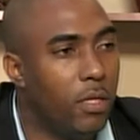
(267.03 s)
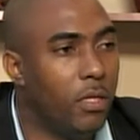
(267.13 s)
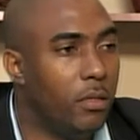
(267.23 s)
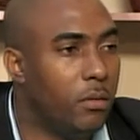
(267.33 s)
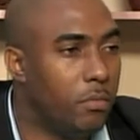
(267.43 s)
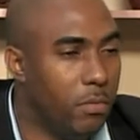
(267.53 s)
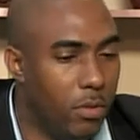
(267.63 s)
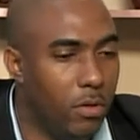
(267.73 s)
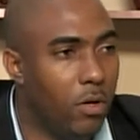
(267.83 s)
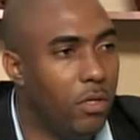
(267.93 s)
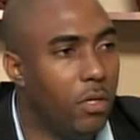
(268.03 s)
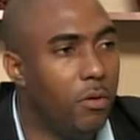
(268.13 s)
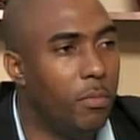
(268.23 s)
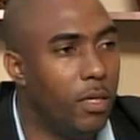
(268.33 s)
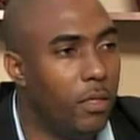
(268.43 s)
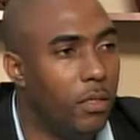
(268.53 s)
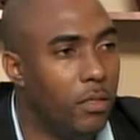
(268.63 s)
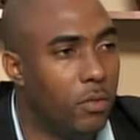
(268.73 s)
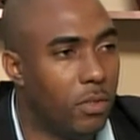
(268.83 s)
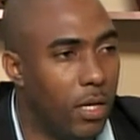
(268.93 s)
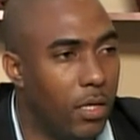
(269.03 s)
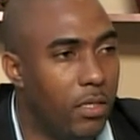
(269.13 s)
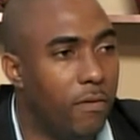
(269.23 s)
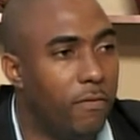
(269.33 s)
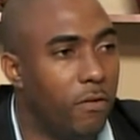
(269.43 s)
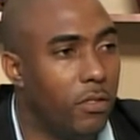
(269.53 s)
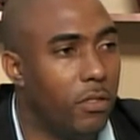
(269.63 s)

and the you know, ordinary man in, in, society a voice?